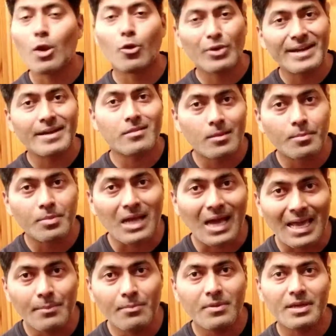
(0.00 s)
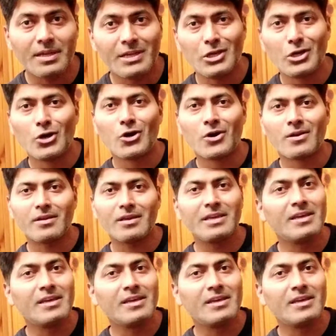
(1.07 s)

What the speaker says: allocate some time in your